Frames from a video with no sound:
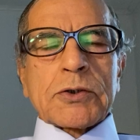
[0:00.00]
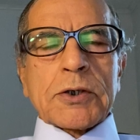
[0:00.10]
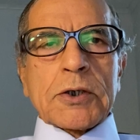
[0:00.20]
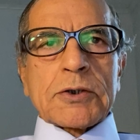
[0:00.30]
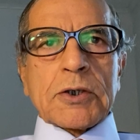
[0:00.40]

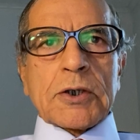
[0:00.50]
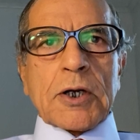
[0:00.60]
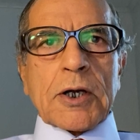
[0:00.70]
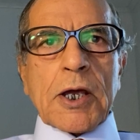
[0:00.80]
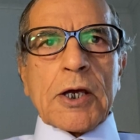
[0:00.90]
citizen
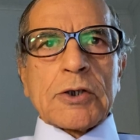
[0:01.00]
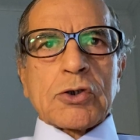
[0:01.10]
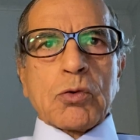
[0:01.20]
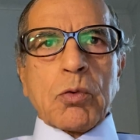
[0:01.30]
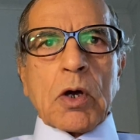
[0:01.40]
at
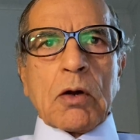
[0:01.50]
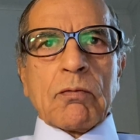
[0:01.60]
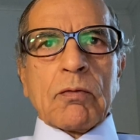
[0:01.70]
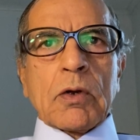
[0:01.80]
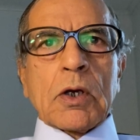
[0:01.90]
age 12.
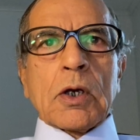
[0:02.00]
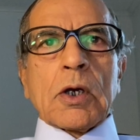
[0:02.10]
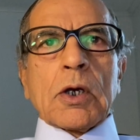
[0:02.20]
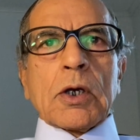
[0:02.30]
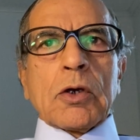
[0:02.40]

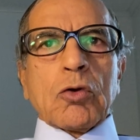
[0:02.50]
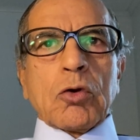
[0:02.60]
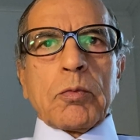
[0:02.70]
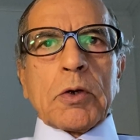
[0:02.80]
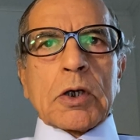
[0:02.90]
He
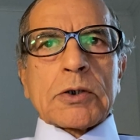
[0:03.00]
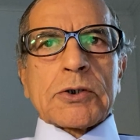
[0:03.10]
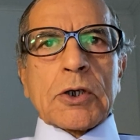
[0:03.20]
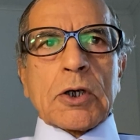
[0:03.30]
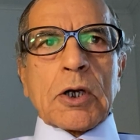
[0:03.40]
could be
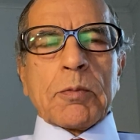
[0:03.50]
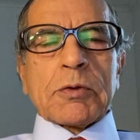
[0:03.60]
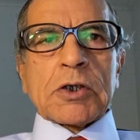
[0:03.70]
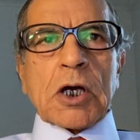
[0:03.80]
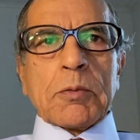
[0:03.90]
considered a
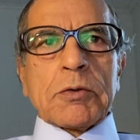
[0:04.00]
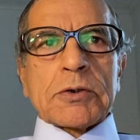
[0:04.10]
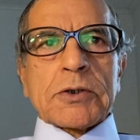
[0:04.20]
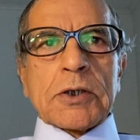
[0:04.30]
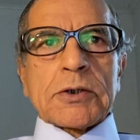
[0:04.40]
Punjabi
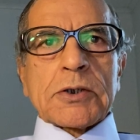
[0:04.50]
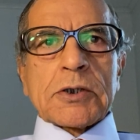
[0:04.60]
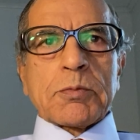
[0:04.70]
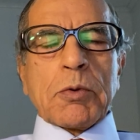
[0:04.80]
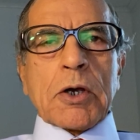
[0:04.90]
since
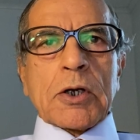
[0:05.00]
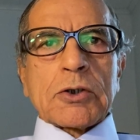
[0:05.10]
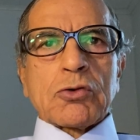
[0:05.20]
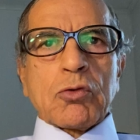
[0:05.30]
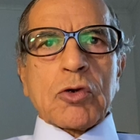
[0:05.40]
his
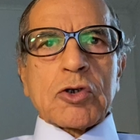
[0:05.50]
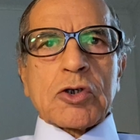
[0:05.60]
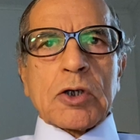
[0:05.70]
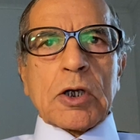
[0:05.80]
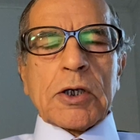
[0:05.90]
parents
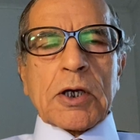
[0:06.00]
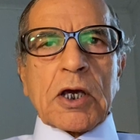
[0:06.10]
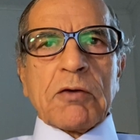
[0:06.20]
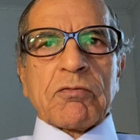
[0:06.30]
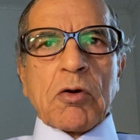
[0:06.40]
originally
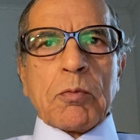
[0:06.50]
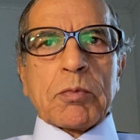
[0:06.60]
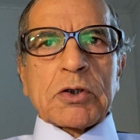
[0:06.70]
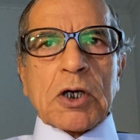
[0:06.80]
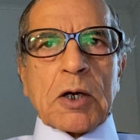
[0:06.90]
came from
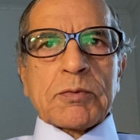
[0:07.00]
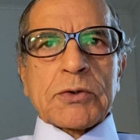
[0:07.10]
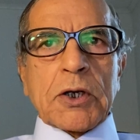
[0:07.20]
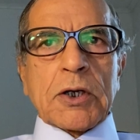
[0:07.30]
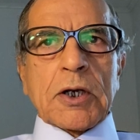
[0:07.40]
Punjab
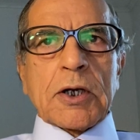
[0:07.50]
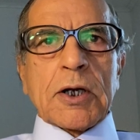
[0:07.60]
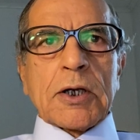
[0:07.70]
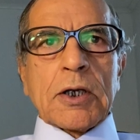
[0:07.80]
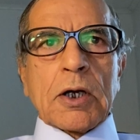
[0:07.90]
state in
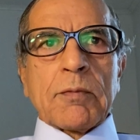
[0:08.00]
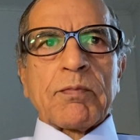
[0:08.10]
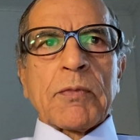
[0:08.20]
India.